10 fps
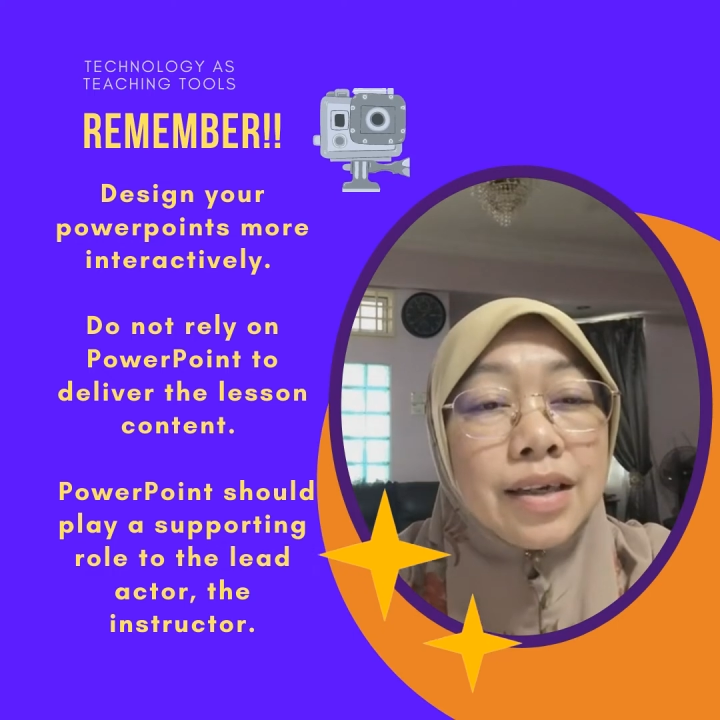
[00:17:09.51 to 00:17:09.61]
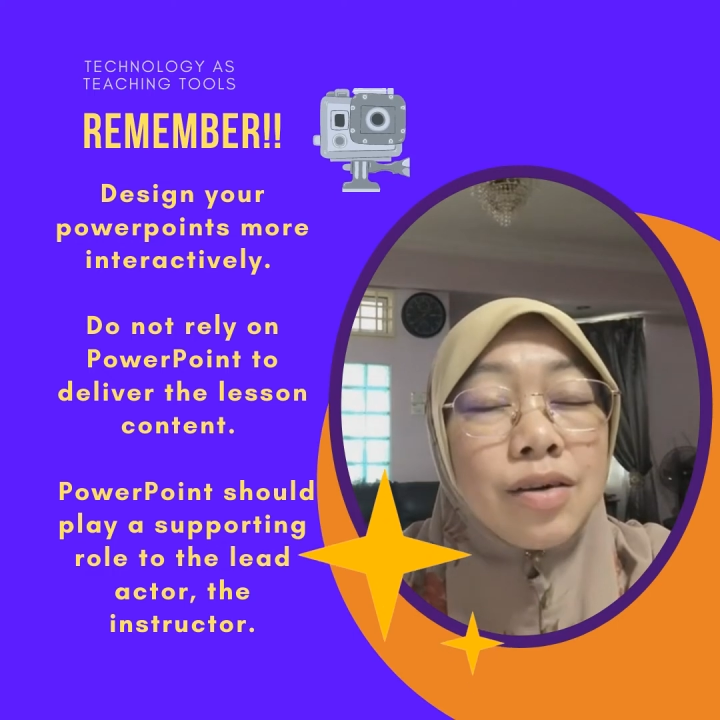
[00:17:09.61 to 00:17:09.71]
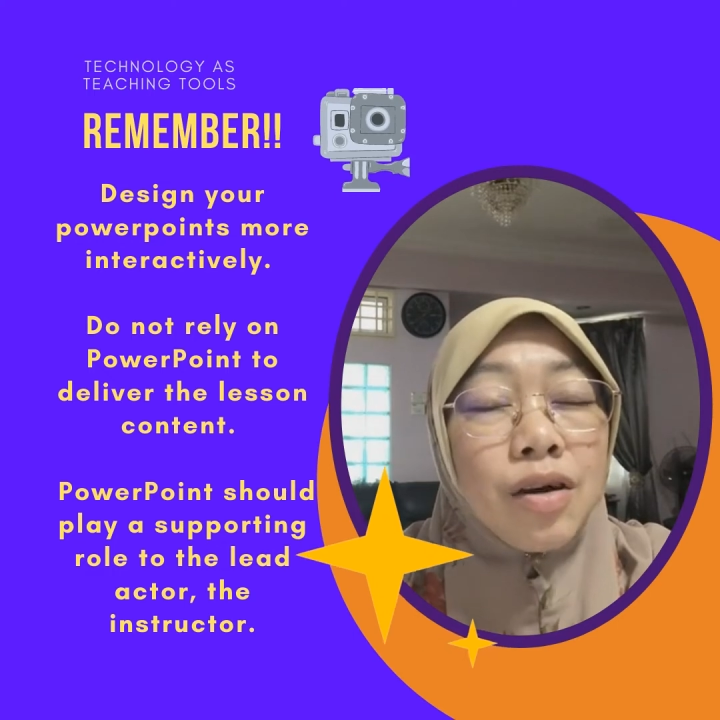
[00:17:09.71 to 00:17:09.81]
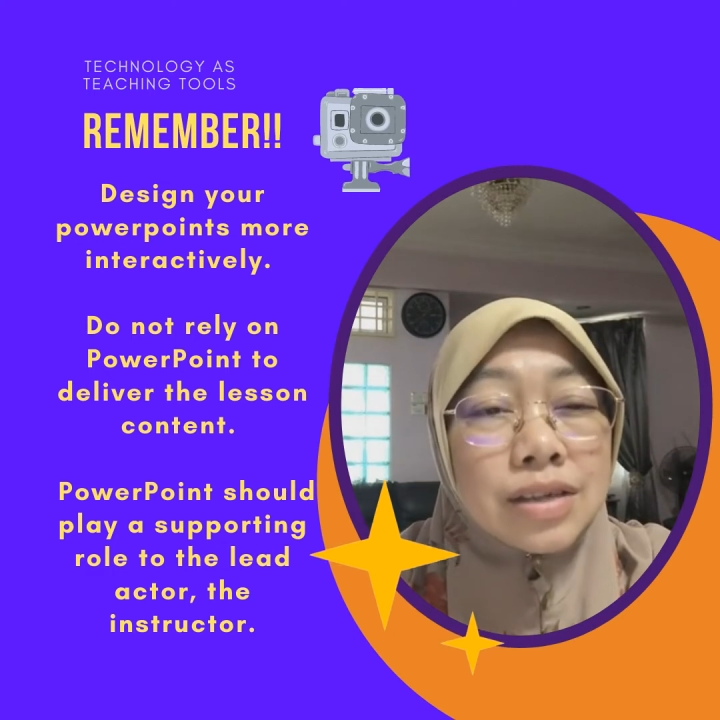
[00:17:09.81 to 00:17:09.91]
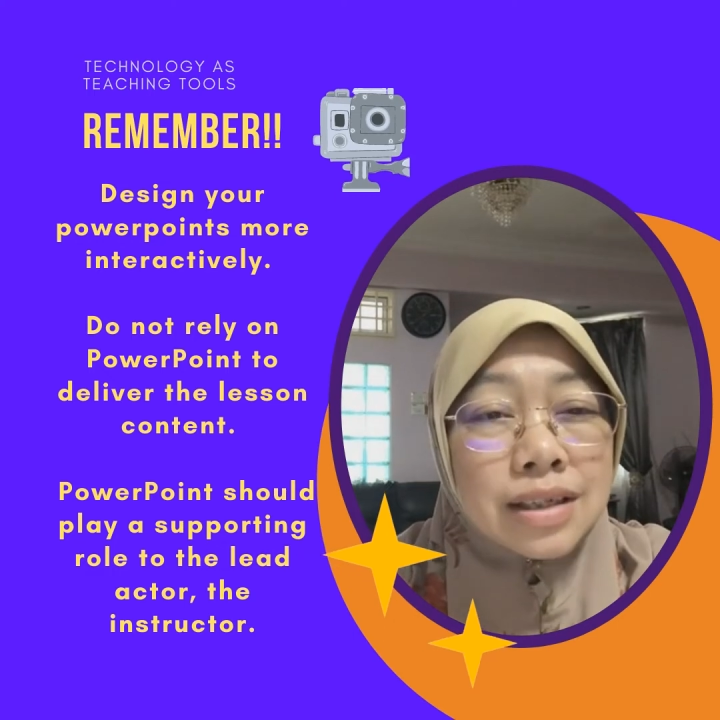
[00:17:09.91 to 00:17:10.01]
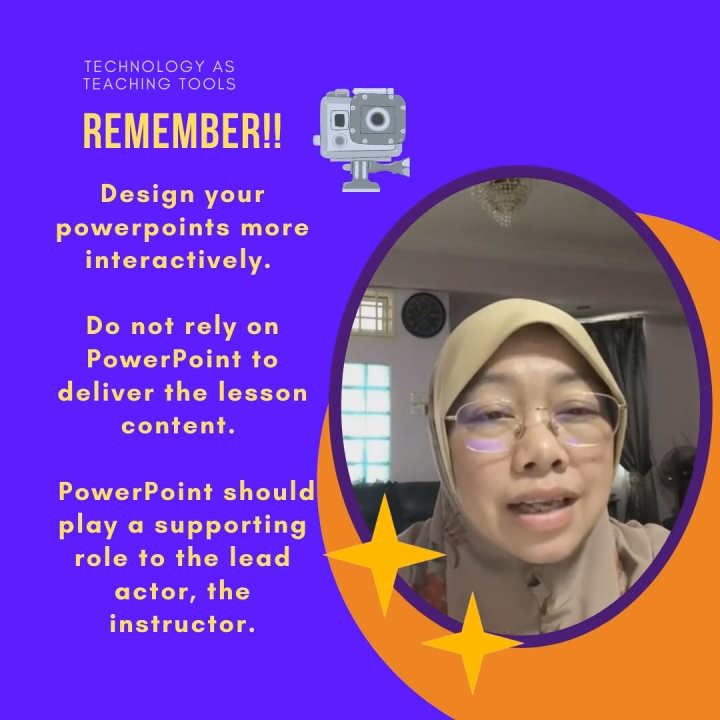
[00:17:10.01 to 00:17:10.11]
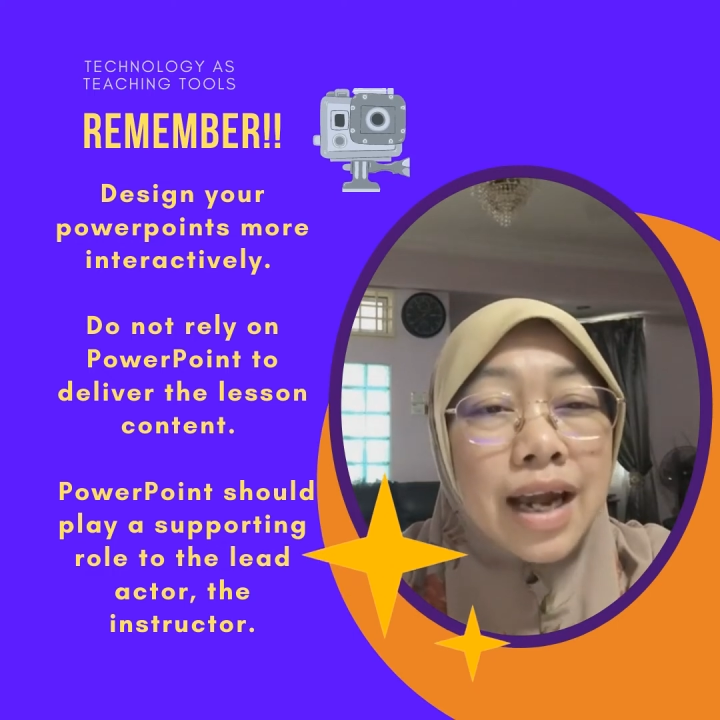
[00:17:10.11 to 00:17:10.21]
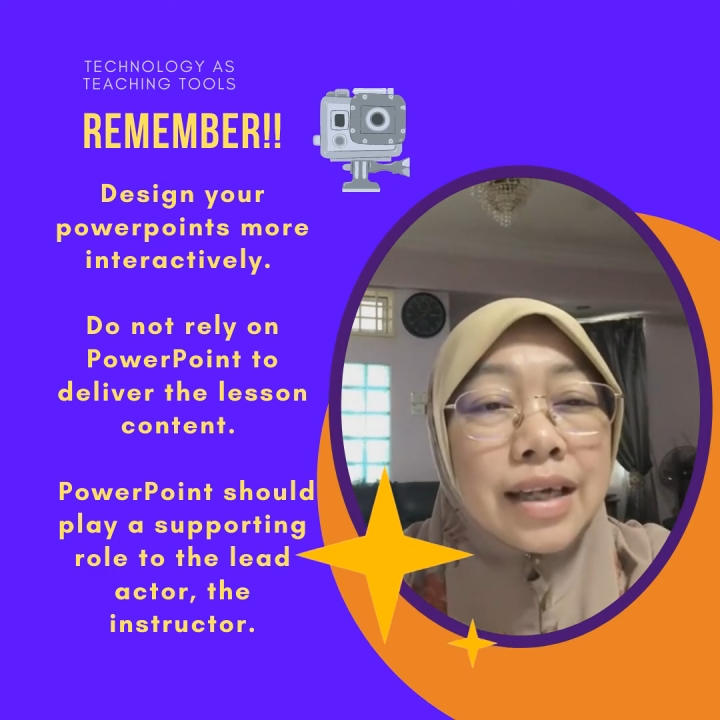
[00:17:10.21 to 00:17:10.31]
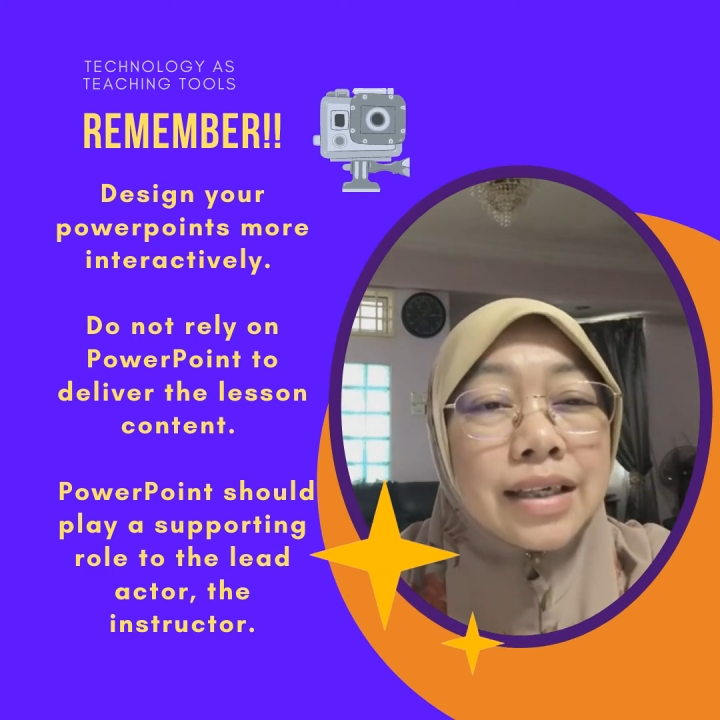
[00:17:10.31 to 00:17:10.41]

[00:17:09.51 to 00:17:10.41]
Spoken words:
your slide,